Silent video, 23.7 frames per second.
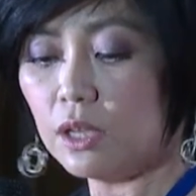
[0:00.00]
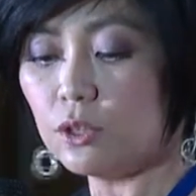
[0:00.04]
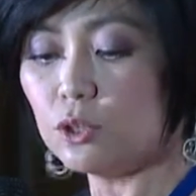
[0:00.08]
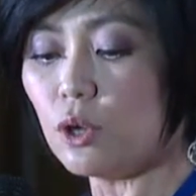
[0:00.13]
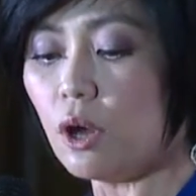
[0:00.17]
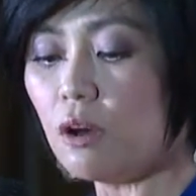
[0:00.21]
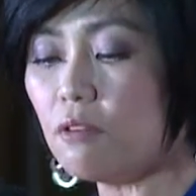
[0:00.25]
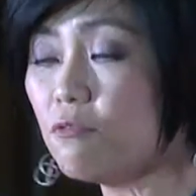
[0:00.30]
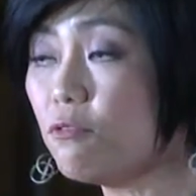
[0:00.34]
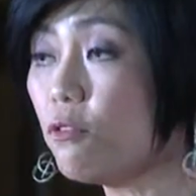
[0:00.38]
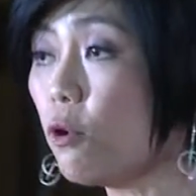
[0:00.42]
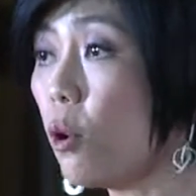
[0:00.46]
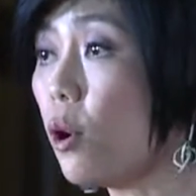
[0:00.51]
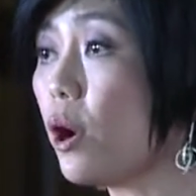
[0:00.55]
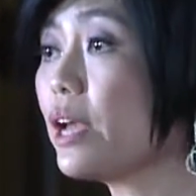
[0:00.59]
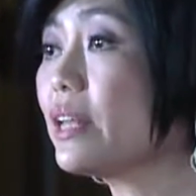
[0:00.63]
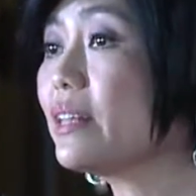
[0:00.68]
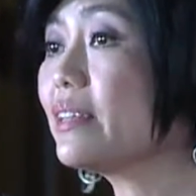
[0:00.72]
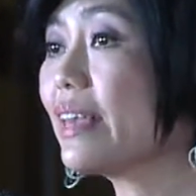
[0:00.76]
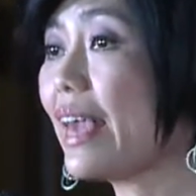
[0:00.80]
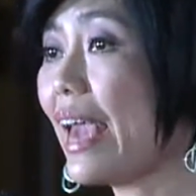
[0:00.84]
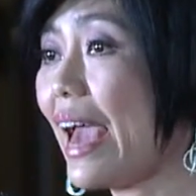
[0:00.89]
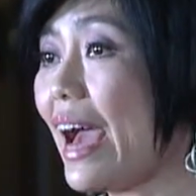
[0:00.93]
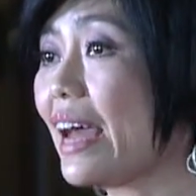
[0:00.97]
to
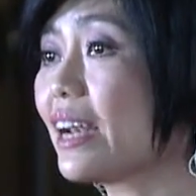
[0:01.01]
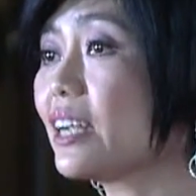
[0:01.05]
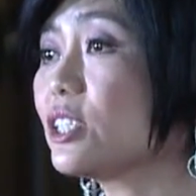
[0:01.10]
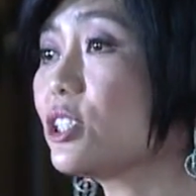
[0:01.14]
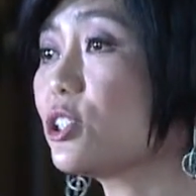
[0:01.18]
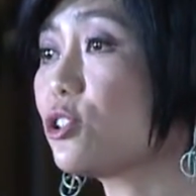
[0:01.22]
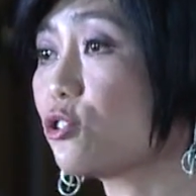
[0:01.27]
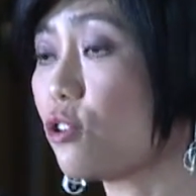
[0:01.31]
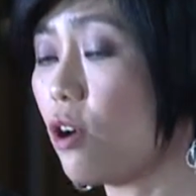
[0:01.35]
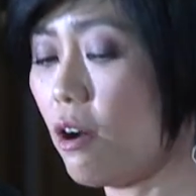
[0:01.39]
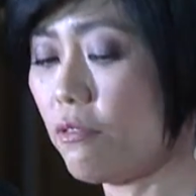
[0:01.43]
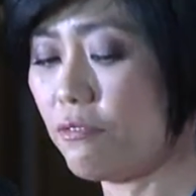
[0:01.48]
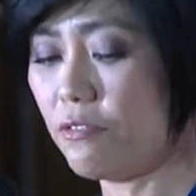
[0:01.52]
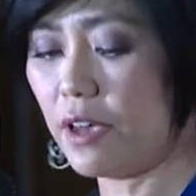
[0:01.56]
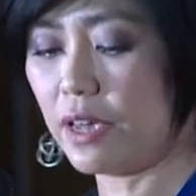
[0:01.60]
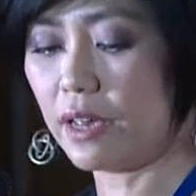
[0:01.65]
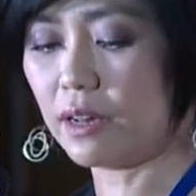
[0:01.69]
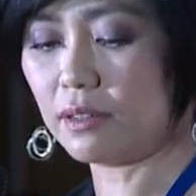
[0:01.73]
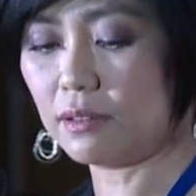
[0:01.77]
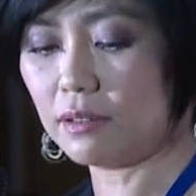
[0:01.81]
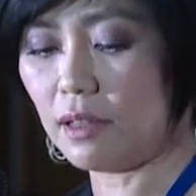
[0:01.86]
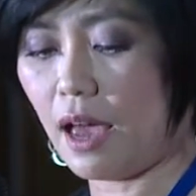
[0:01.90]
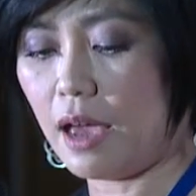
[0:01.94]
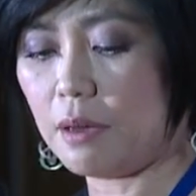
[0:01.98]
avoid
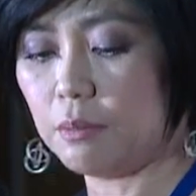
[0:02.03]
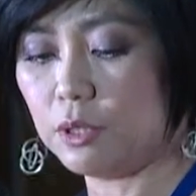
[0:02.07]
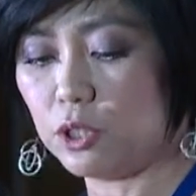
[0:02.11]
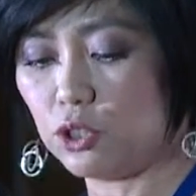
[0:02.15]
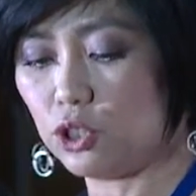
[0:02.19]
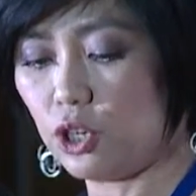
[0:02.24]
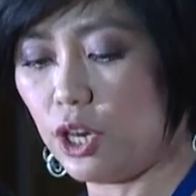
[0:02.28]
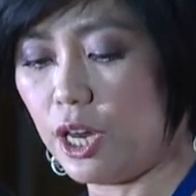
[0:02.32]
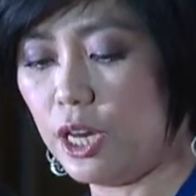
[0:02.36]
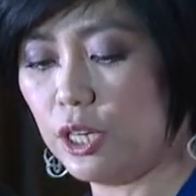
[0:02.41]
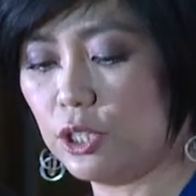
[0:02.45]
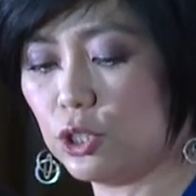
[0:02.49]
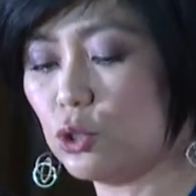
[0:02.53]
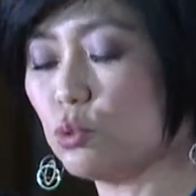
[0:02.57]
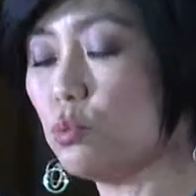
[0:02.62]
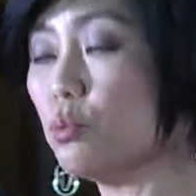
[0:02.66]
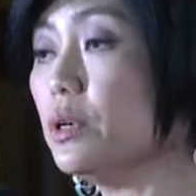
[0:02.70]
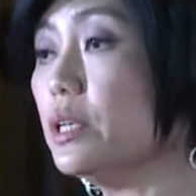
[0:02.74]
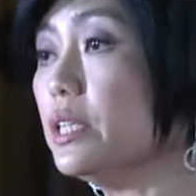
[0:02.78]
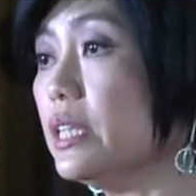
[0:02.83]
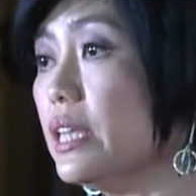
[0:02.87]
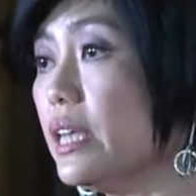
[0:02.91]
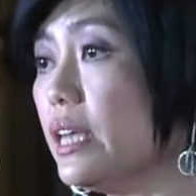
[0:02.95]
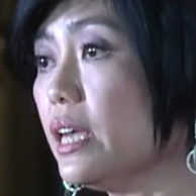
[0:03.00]
catastrophic climate change,
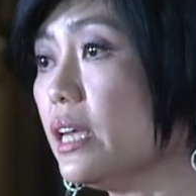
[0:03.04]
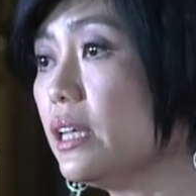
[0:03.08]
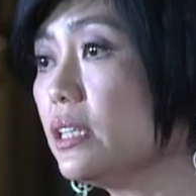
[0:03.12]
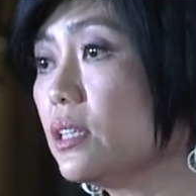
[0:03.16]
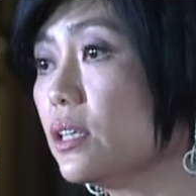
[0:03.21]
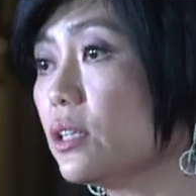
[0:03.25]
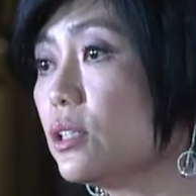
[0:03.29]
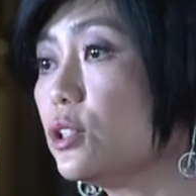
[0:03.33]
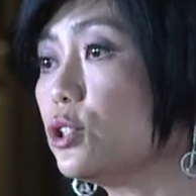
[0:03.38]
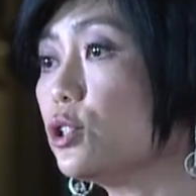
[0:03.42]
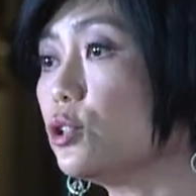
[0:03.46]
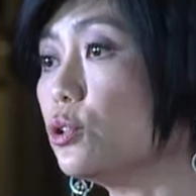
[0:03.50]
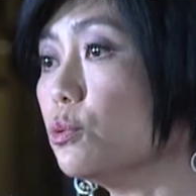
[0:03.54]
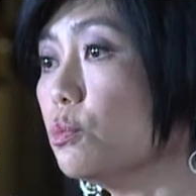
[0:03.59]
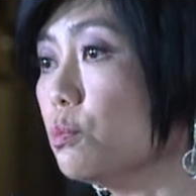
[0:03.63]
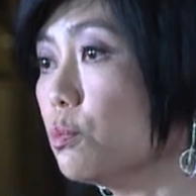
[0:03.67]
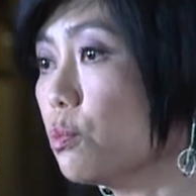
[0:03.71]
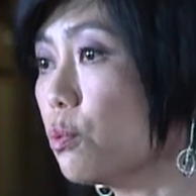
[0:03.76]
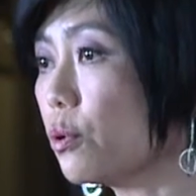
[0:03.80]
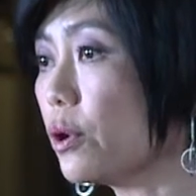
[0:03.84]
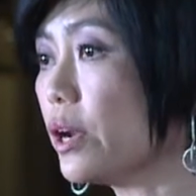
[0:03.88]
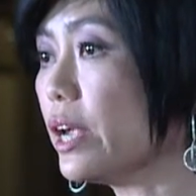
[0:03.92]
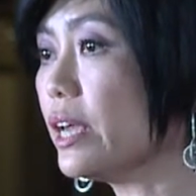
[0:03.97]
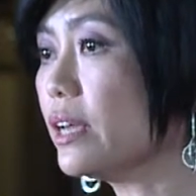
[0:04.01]
we need to
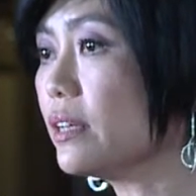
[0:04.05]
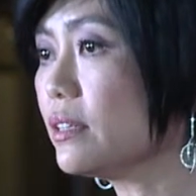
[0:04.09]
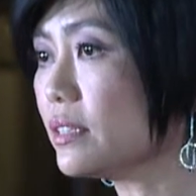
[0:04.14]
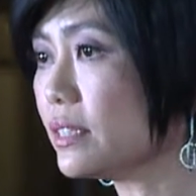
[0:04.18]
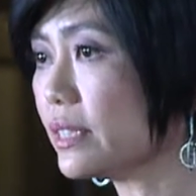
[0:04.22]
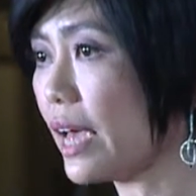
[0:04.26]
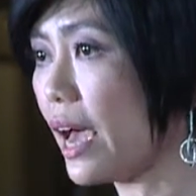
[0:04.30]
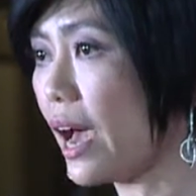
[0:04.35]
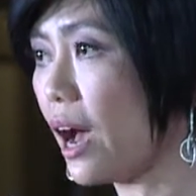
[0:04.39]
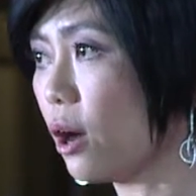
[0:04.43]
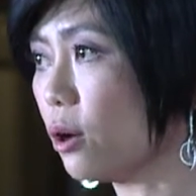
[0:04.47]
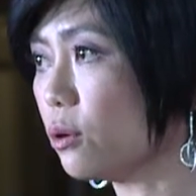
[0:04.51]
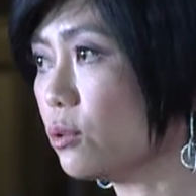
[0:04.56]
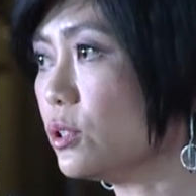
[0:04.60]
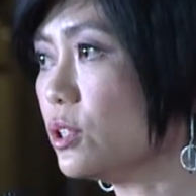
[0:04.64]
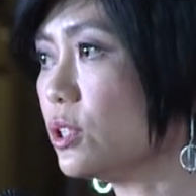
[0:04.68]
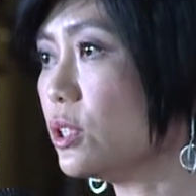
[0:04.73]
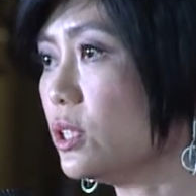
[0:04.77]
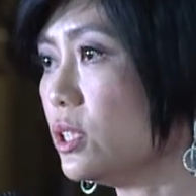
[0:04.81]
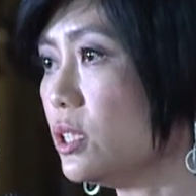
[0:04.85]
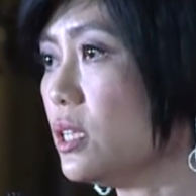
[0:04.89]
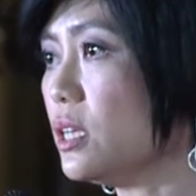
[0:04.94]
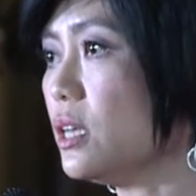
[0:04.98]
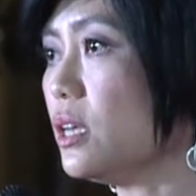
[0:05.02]
bring down
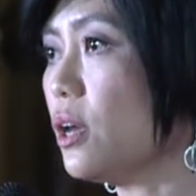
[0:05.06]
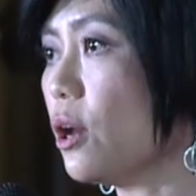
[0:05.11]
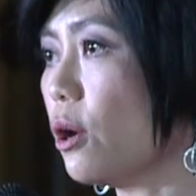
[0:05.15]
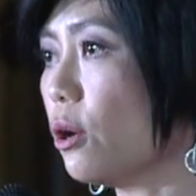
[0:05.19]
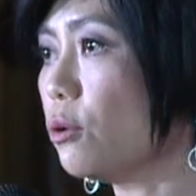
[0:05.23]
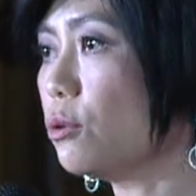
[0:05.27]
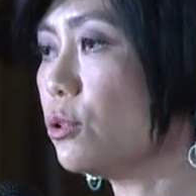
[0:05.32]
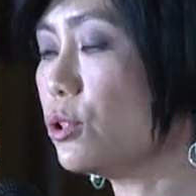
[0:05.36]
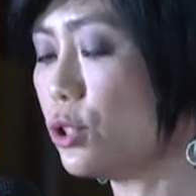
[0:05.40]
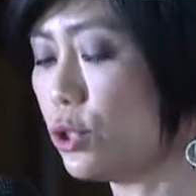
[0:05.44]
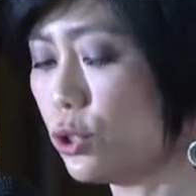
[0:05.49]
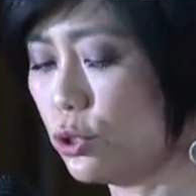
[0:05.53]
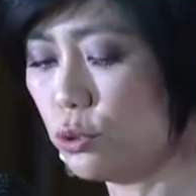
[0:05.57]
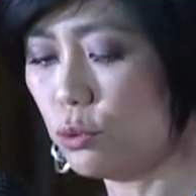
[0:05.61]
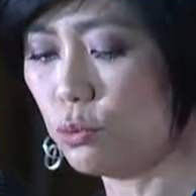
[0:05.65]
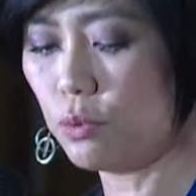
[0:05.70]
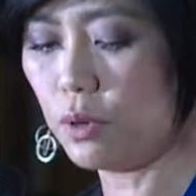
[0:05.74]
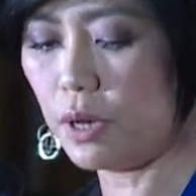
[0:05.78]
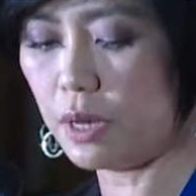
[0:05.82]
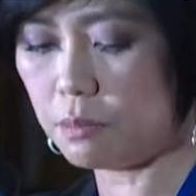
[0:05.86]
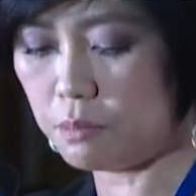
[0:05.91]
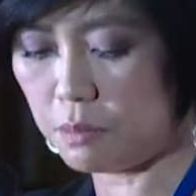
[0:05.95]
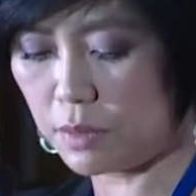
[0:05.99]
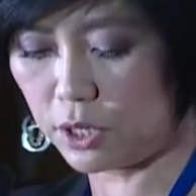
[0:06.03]
C O two
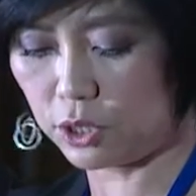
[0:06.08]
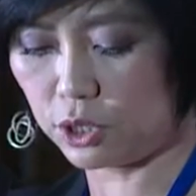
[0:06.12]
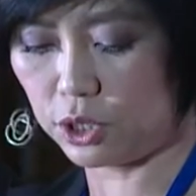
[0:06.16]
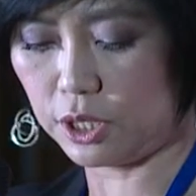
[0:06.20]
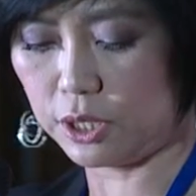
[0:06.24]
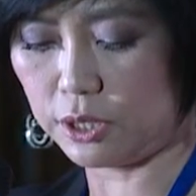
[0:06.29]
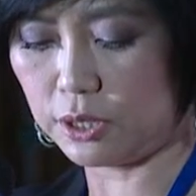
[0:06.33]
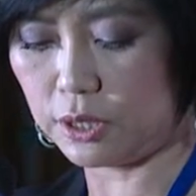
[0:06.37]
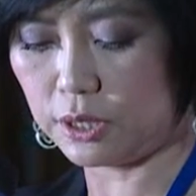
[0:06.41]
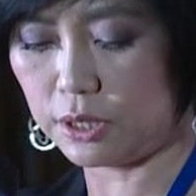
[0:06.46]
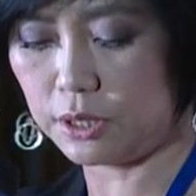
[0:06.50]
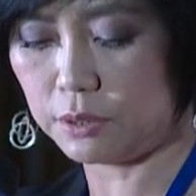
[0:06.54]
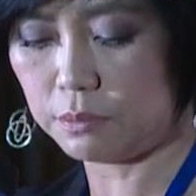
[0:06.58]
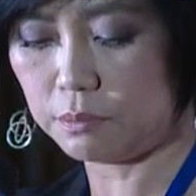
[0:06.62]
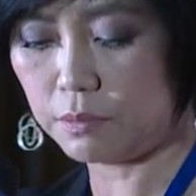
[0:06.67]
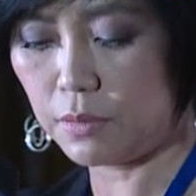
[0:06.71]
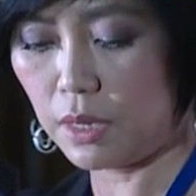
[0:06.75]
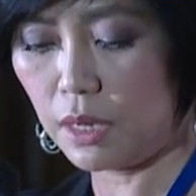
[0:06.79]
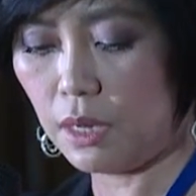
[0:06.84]
emissions.